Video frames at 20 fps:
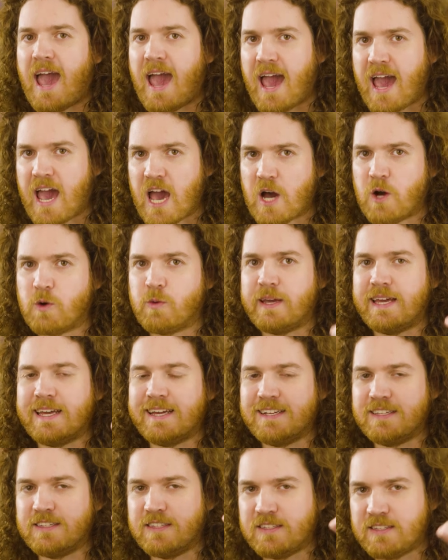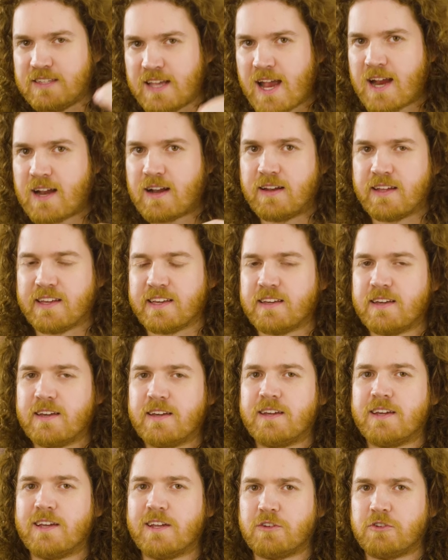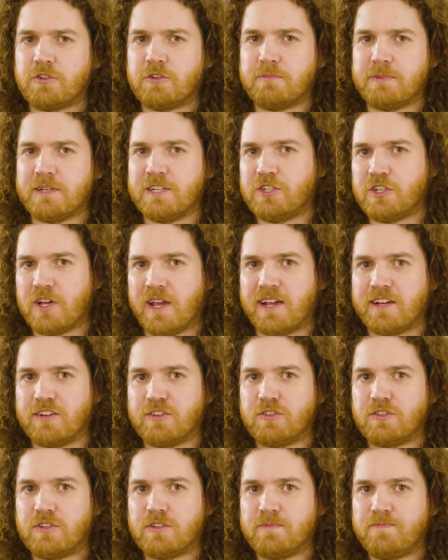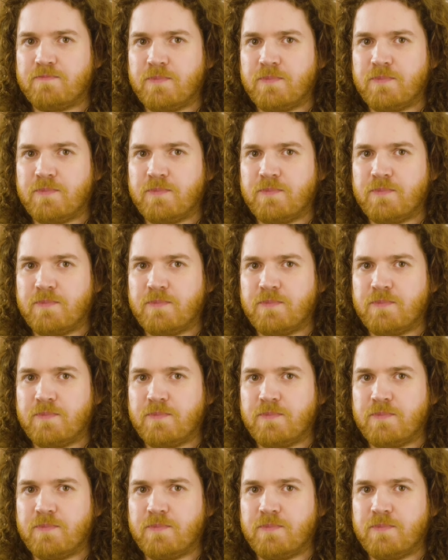how exactly it should be changed.